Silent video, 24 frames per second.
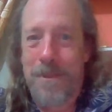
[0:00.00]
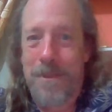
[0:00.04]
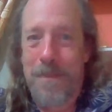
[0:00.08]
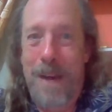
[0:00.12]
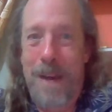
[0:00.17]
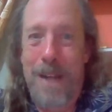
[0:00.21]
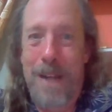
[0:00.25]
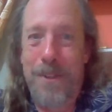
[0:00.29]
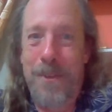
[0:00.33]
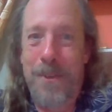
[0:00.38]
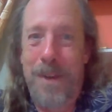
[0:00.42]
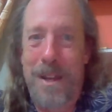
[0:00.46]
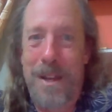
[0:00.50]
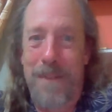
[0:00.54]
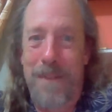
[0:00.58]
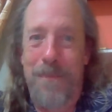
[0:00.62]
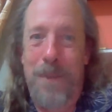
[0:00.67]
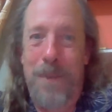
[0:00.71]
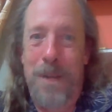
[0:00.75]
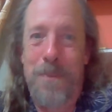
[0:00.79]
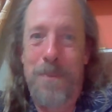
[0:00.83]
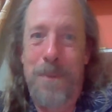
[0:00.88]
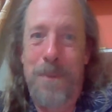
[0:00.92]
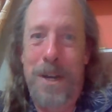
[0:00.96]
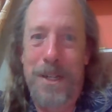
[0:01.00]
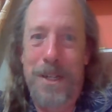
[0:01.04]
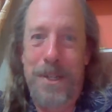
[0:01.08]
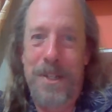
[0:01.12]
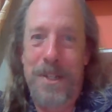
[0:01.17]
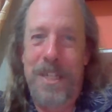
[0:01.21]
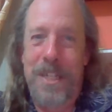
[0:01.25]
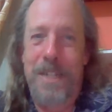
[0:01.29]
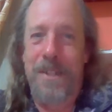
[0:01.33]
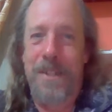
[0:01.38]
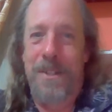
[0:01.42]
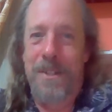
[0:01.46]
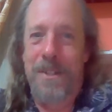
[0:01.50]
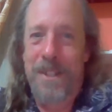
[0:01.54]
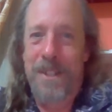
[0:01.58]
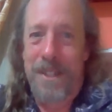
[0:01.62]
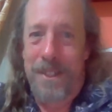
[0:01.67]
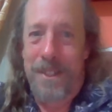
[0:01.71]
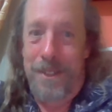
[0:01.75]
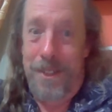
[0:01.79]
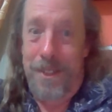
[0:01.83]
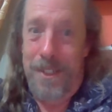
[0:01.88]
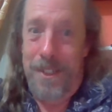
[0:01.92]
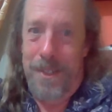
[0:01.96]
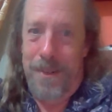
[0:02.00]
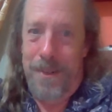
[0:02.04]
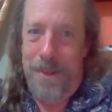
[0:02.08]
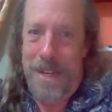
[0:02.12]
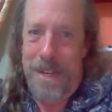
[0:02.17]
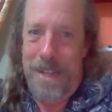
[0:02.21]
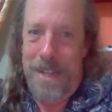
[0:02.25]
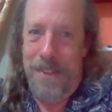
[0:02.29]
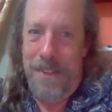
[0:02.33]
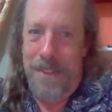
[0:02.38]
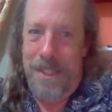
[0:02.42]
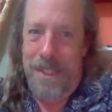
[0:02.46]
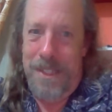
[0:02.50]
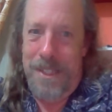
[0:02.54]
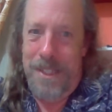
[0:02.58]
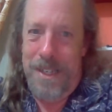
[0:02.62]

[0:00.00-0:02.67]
Might as well have fun while you're here, sitting around